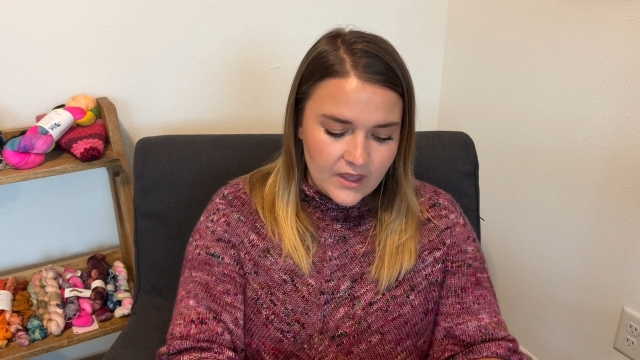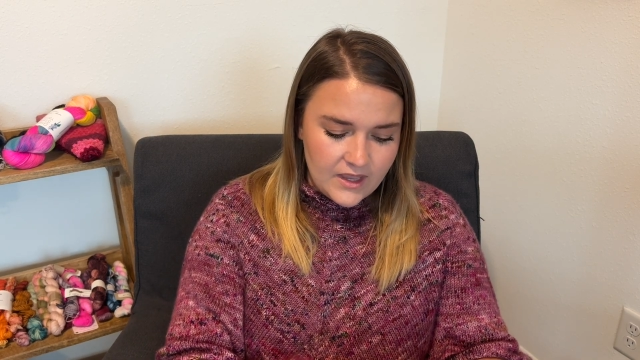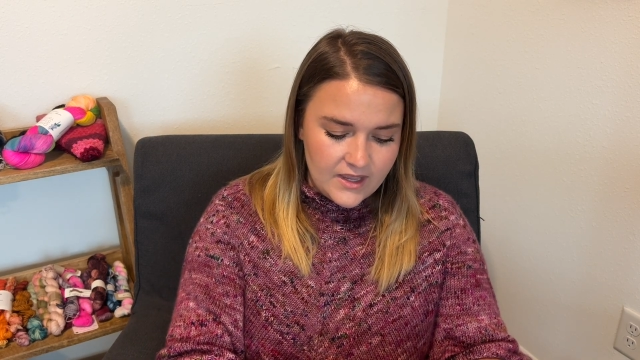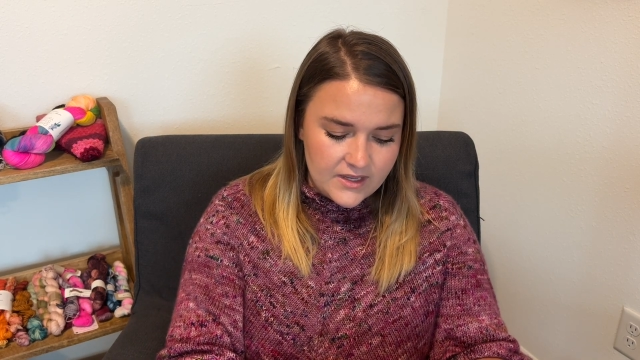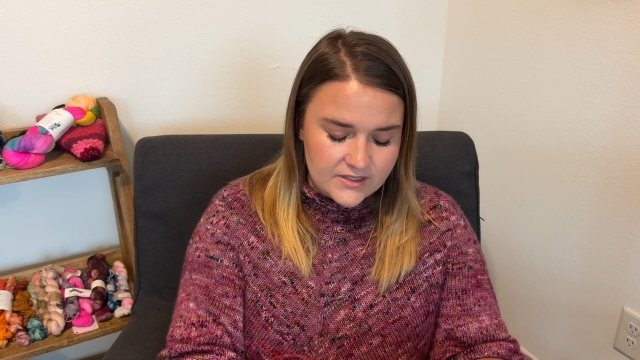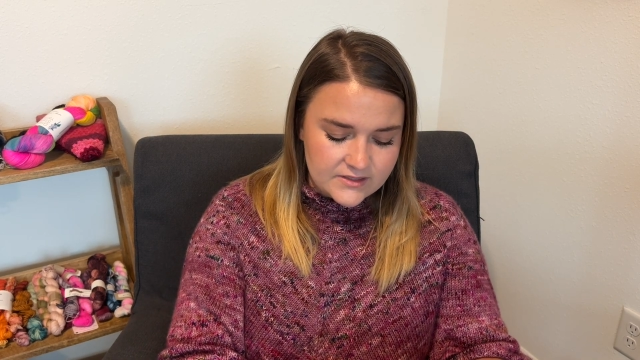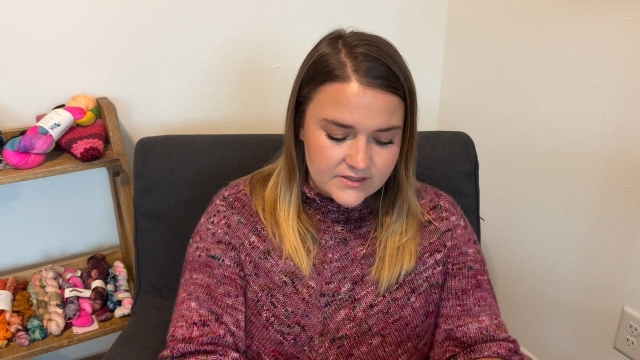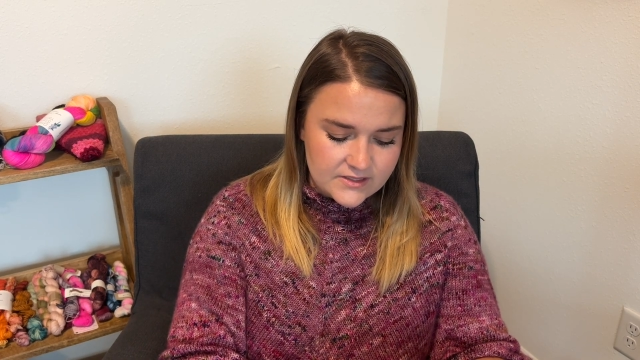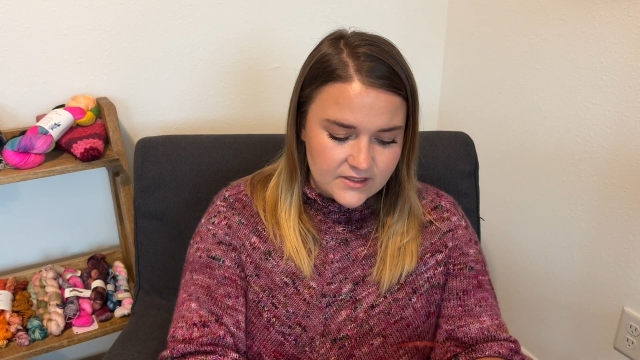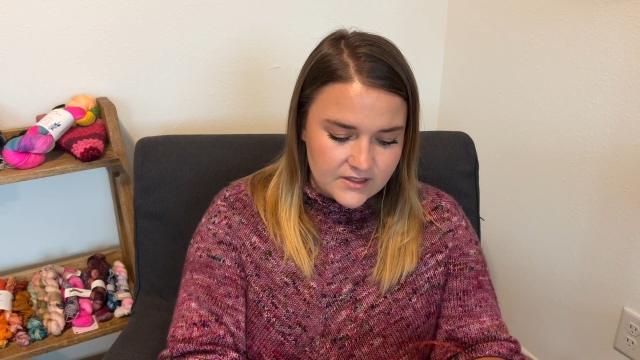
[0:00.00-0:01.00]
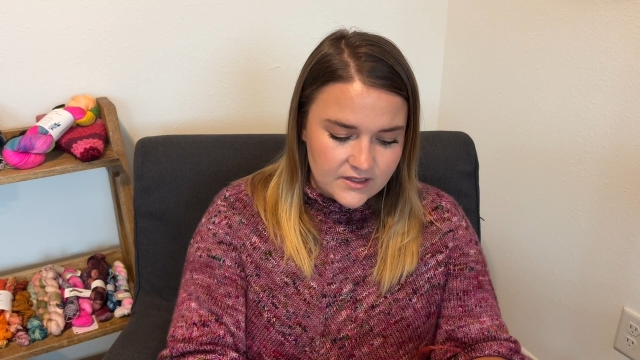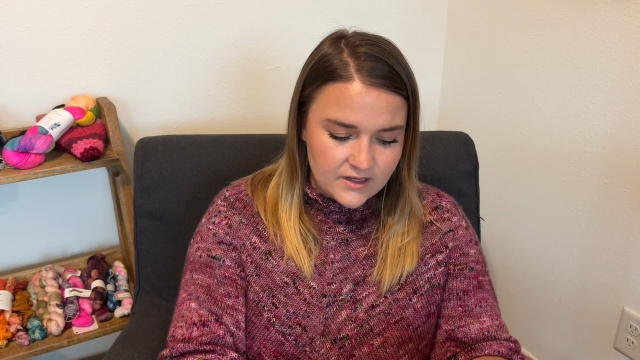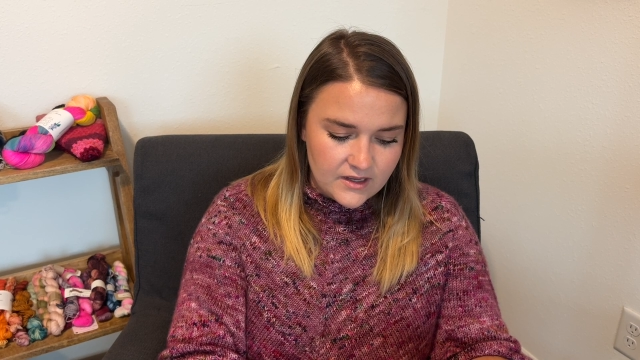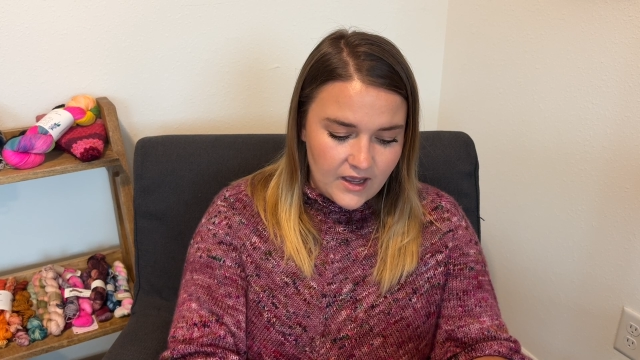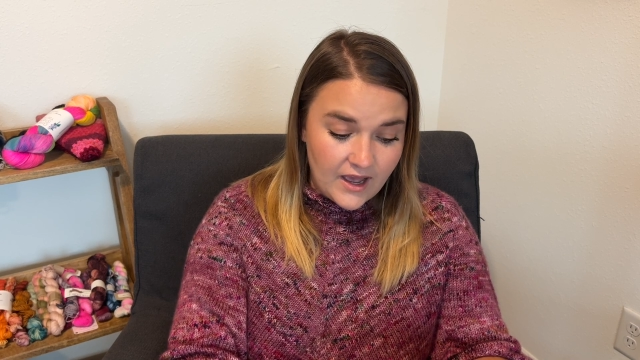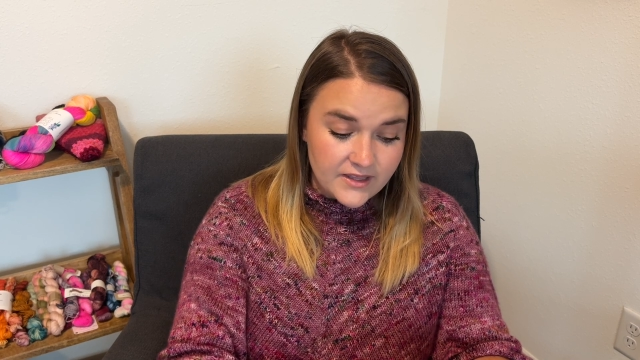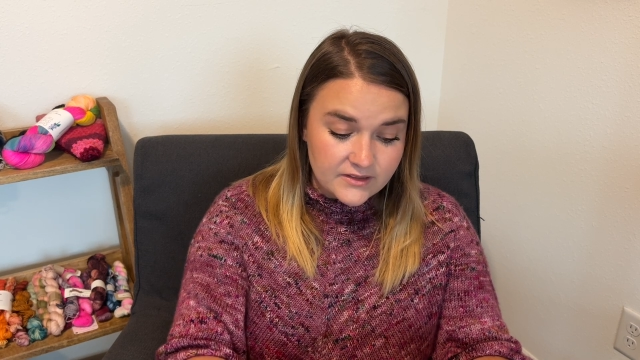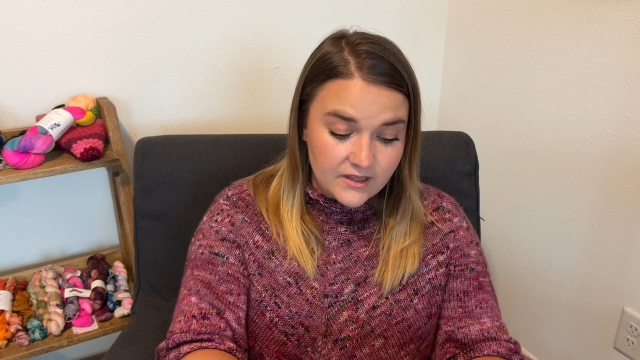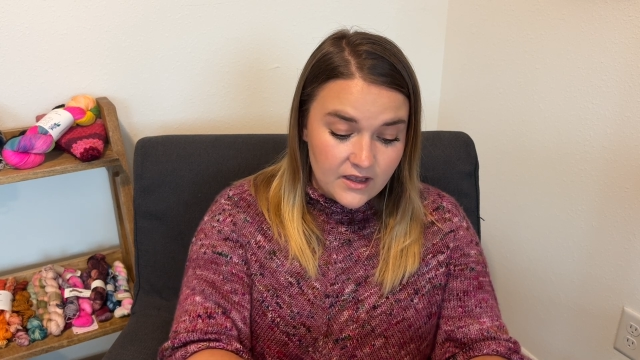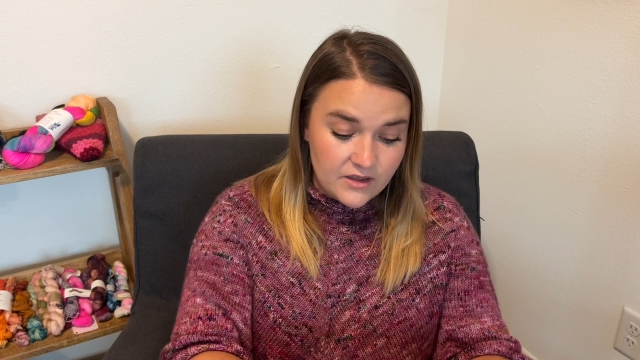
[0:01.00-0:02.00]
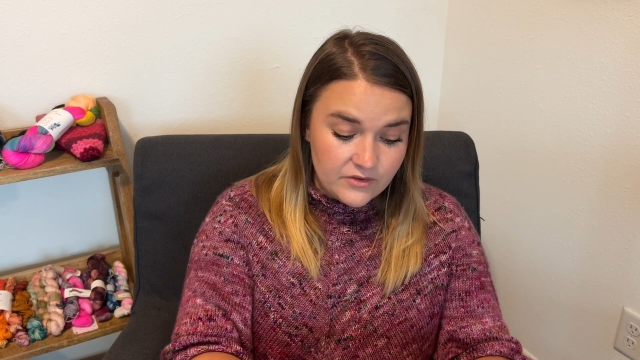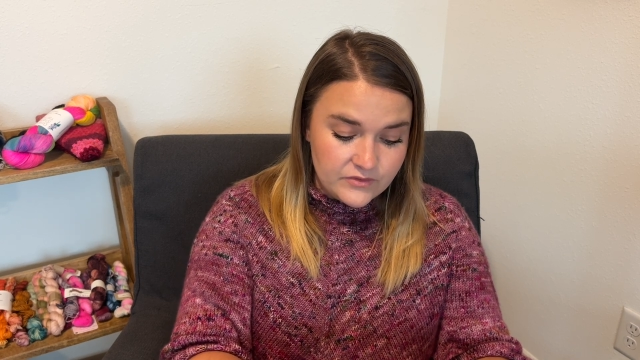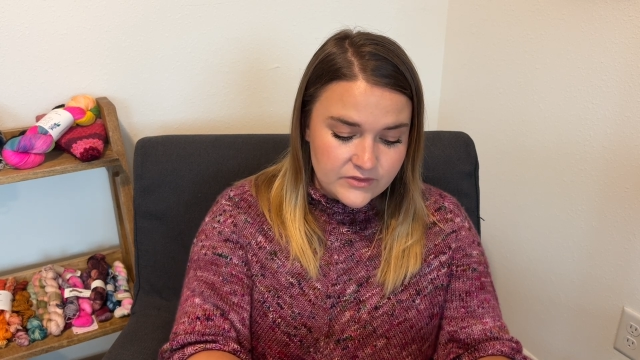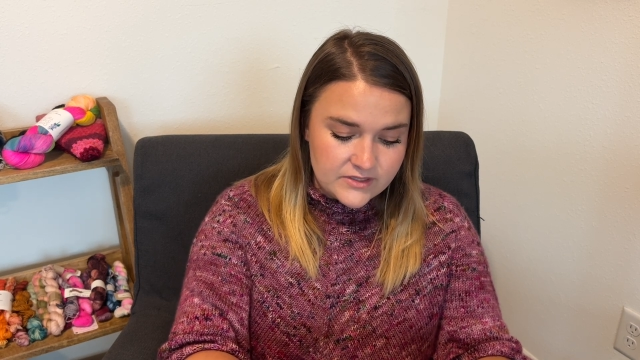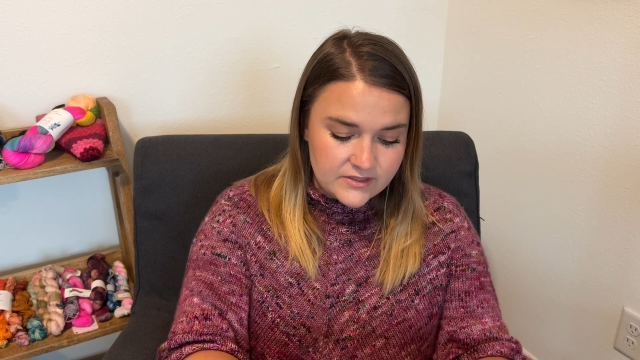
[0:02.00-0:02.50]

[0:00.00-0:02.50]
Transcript: And I loved